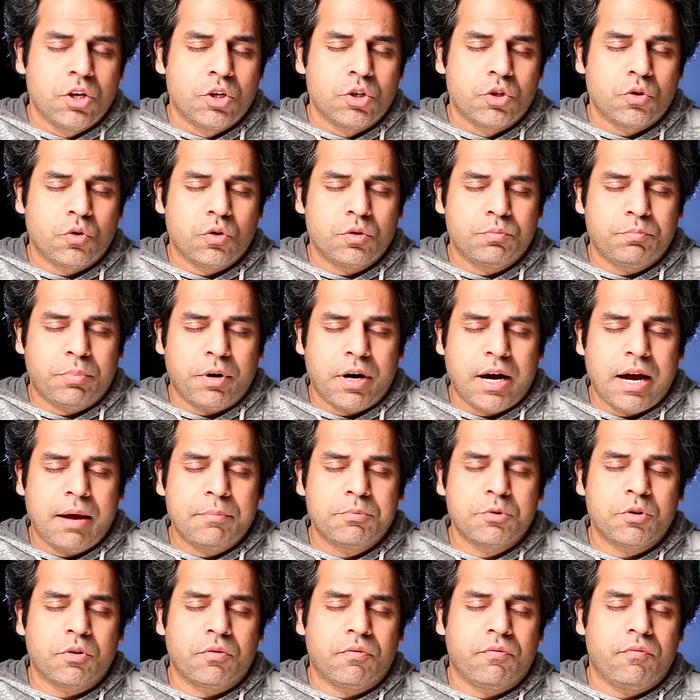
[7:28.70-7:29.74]
shows
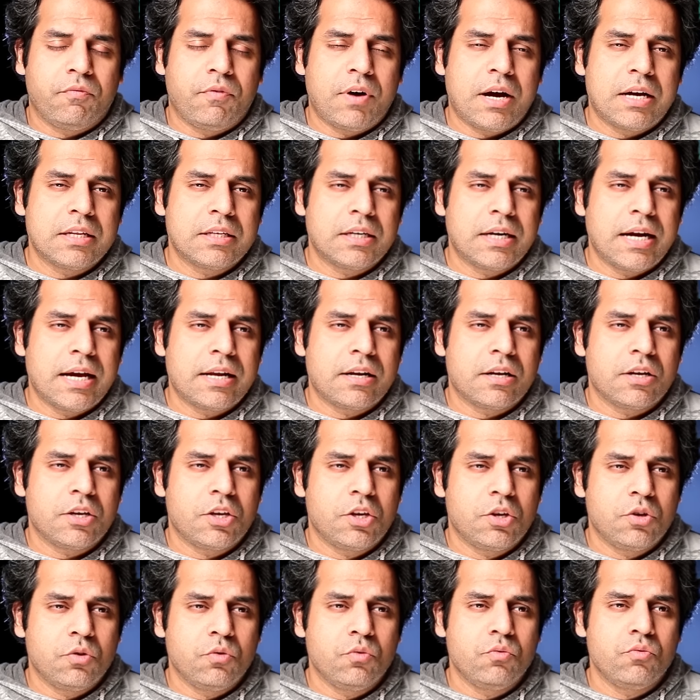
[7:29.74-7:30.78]
perhaps your father had a
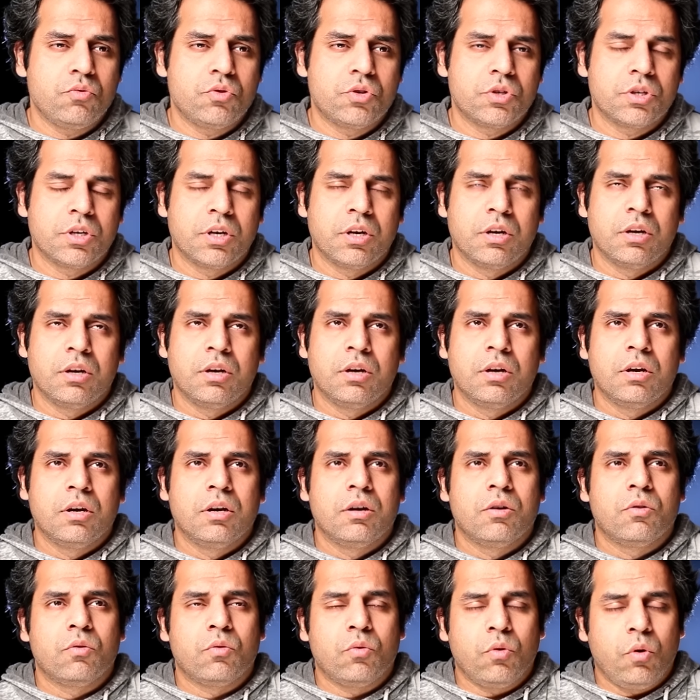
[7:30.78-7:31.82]
huge
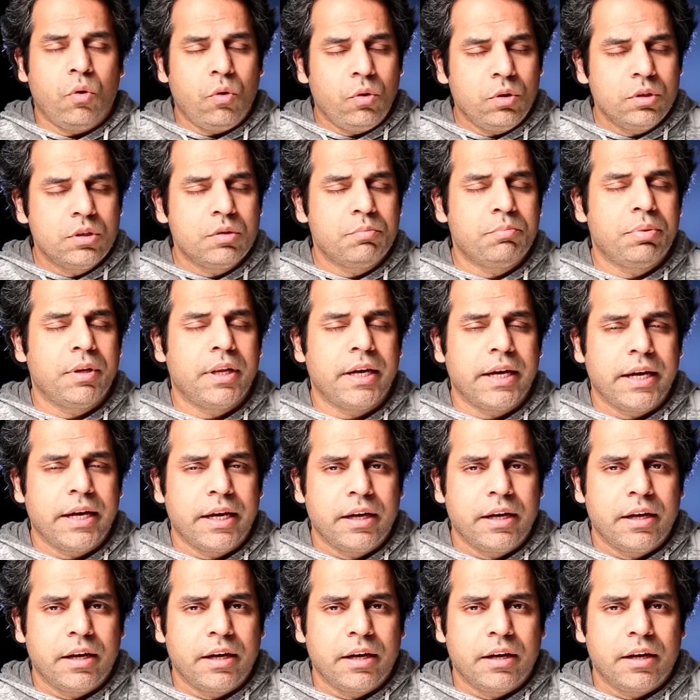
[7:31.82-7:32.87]
role to
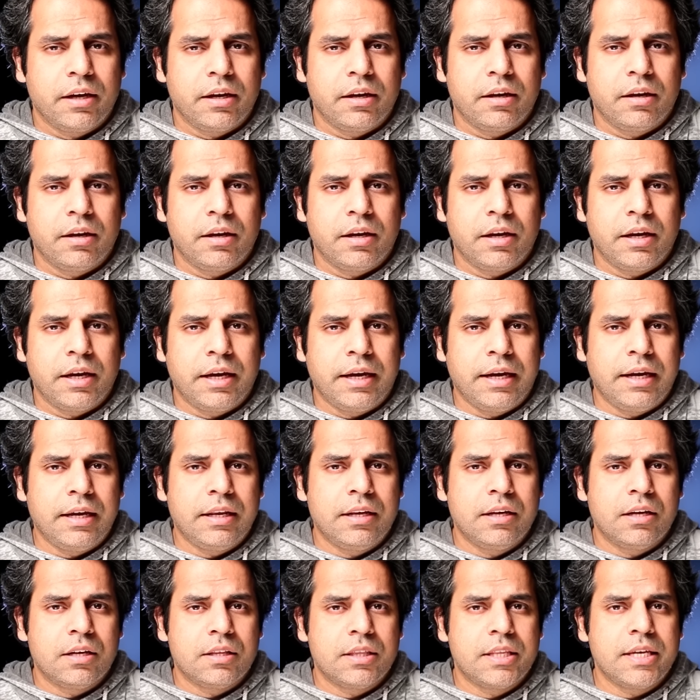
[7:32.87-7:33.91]
play
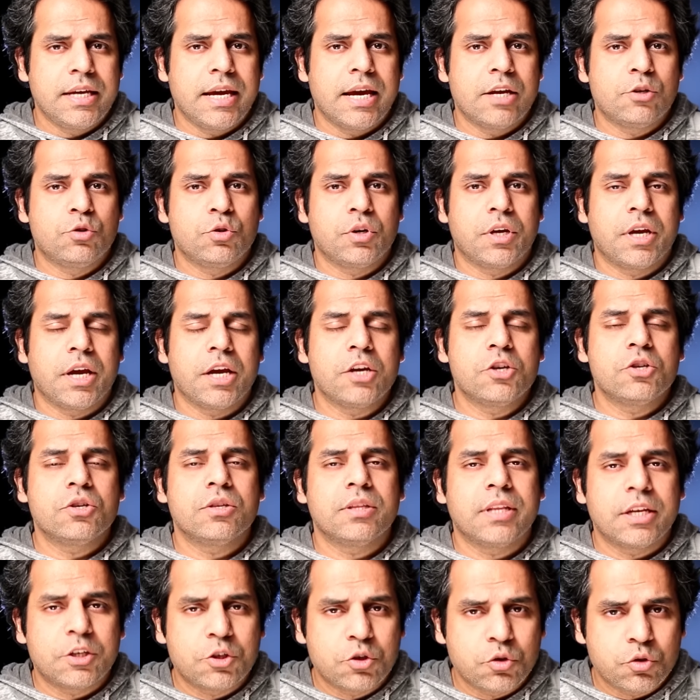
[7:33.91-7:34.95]
in the
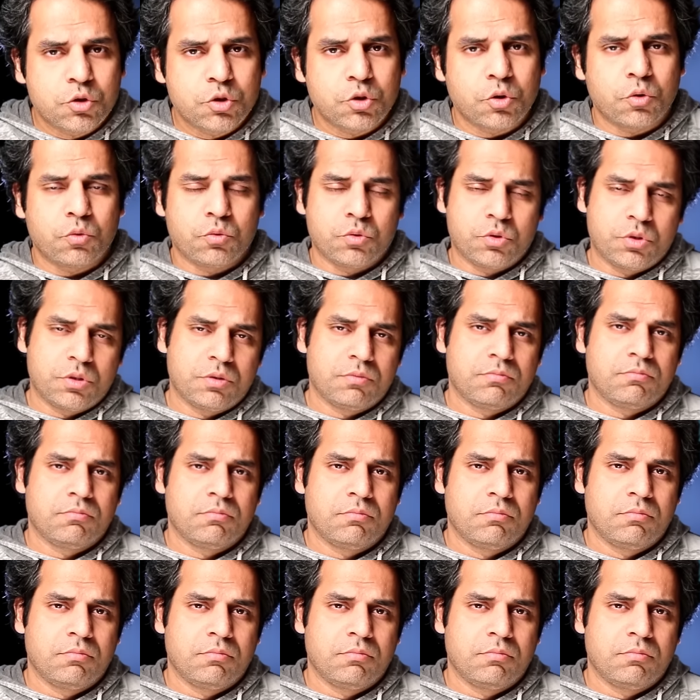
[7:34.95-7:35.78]
education that you chose,